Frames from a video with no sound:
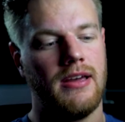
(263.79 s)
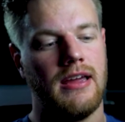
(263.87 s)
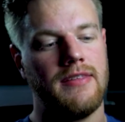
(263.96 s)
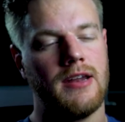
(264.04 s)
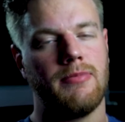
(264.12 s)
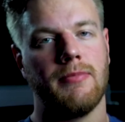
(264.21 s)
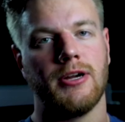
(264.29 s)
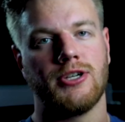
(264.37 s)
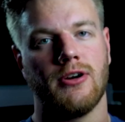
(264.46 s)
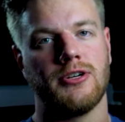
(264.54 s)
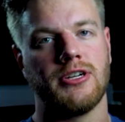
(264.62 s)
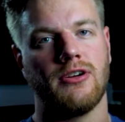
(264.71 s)
and then I put my
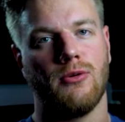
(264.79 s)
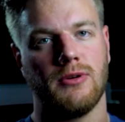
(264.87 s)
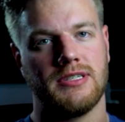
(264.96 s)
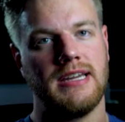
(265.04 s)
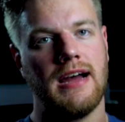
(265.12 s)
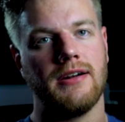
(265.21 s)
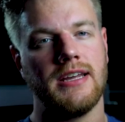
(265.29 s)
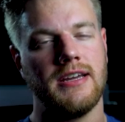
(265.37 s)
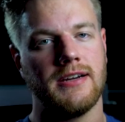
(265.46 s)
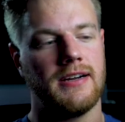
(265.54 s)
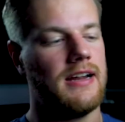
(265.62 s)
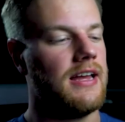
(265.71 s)
charging cords down
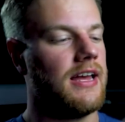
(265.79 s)
here,